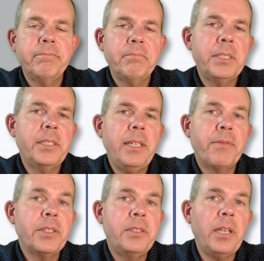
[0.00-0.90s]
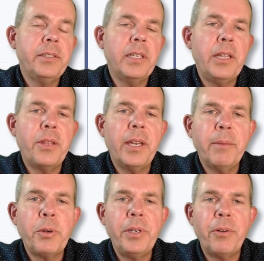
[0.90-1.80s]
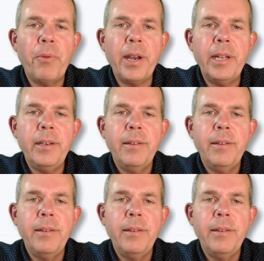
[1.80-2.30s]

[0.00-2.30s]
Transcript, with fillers: Let's see if this does anything. I'm going to run it.